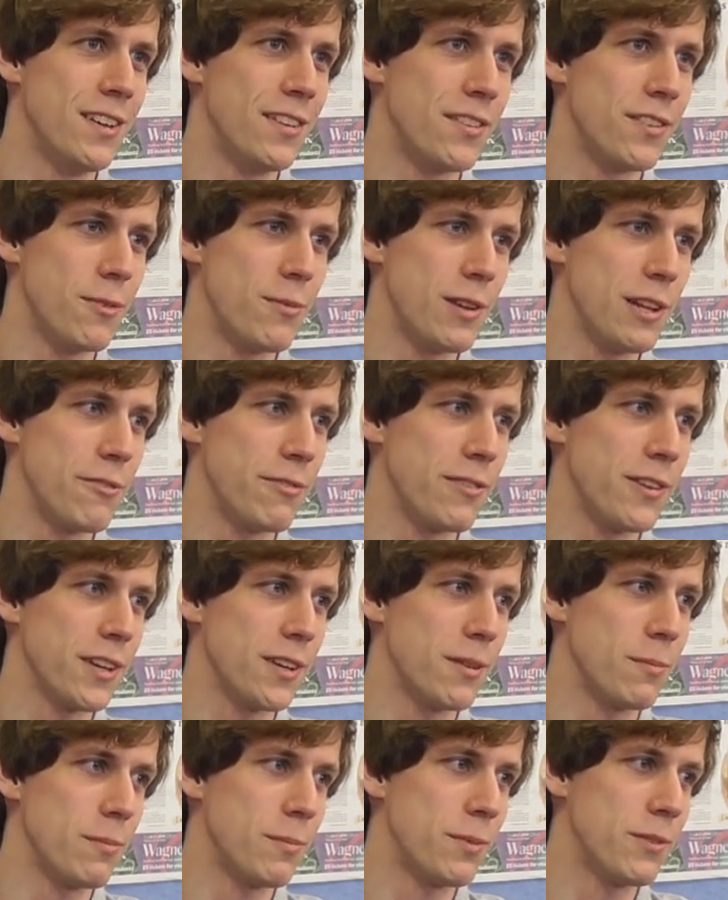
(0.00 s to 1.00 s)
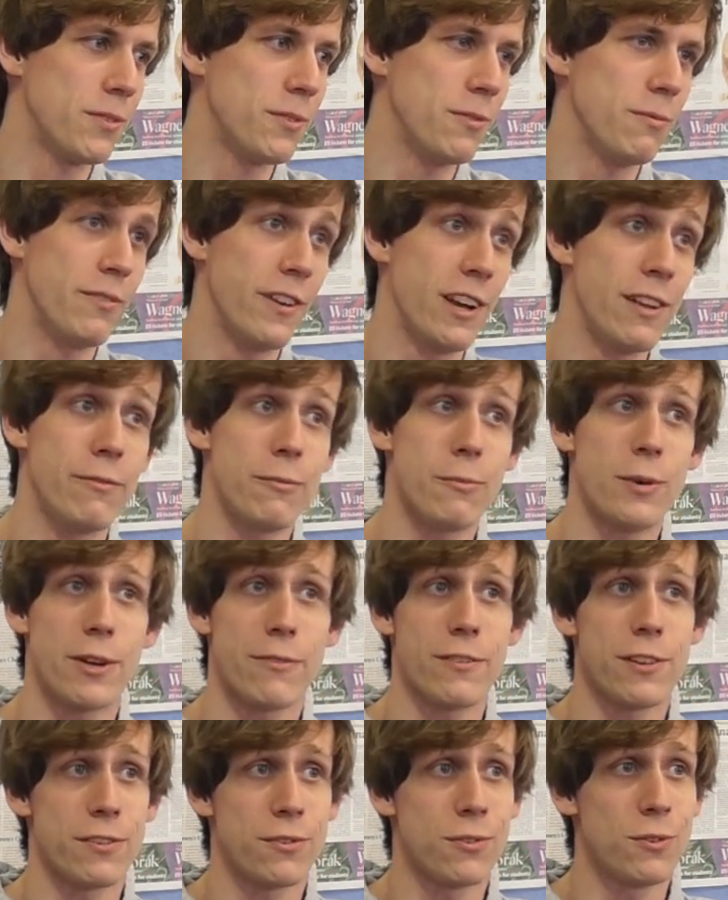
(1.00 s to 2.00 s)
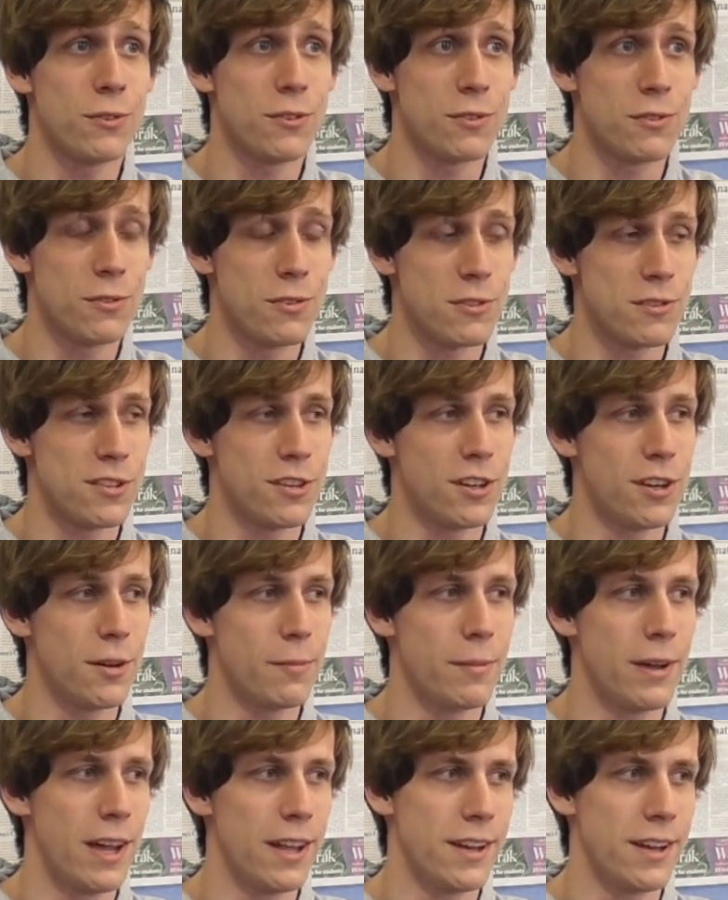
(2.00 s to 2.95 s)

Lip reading: So I really think I'm very well suited to a job